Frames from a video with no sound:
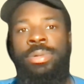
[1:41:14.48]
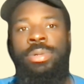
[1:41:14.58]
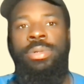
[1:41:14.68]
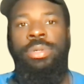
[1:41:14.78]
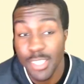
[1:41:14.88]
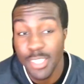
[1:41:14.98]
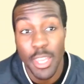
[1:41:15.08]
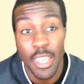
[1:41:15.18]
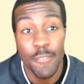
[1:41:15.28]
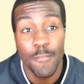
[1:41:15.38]
He's
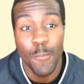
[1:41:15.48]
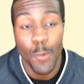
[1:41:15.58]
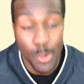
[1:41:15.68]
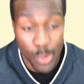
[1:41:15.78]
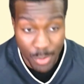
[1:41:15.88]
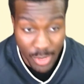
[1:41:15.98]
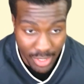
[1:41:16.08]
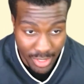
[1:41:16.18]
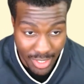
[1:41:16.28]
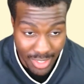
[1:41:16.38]
making $41
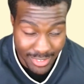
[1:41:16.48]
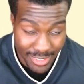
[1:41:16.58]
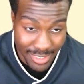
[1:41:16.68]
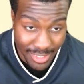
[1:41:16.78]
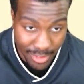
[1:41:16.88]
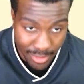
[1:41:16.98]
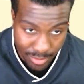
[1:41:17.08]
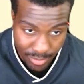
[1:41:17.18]
million this year.